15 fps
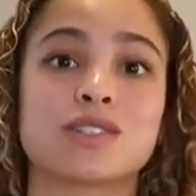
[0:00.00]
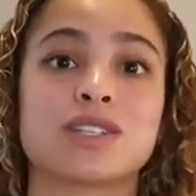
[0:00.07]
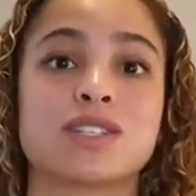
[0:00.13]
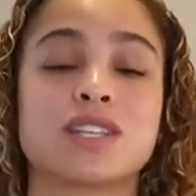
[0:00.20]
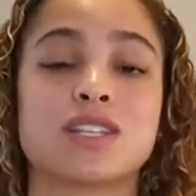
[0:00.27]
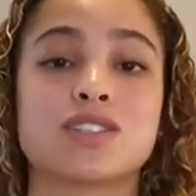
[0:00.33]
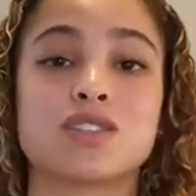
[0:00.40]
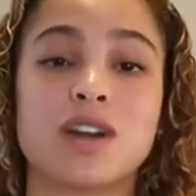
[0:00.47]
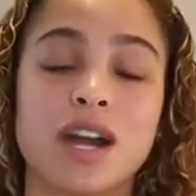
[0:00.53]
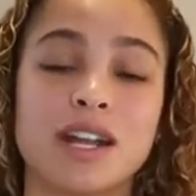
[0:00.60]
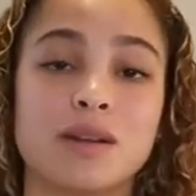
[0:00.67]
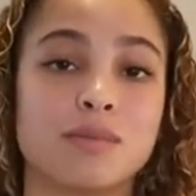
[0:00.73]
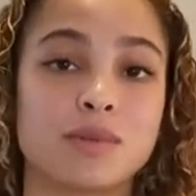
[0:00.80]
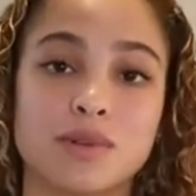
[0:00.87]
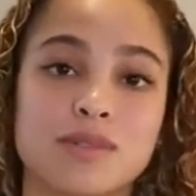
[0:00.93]
because he's
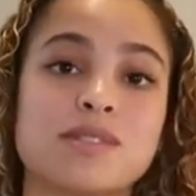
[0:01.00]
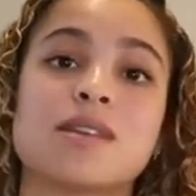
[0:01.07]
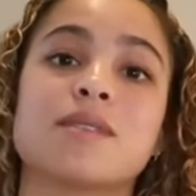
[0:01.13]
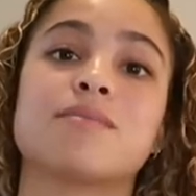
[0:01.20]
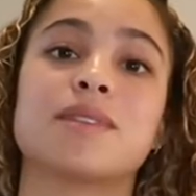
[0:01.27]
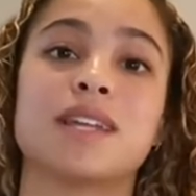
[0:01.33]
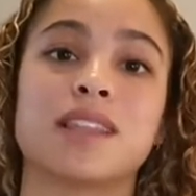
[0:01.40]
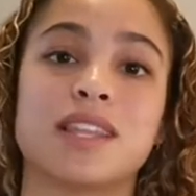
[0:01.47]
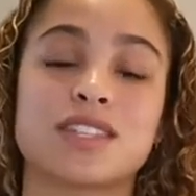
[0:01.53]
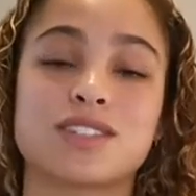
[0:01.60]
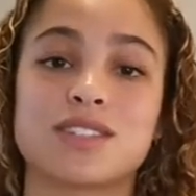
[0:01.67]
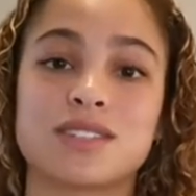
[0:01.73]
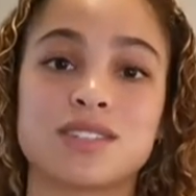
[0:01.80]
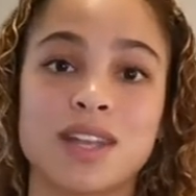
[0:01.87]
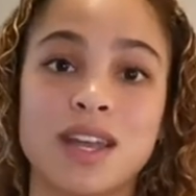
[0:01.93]
trying to prove something that's
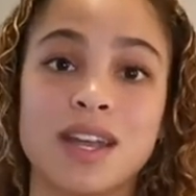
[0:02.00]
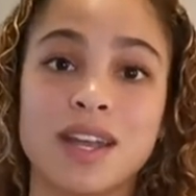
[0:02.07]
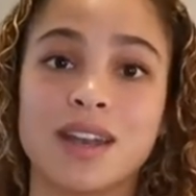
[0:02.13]
just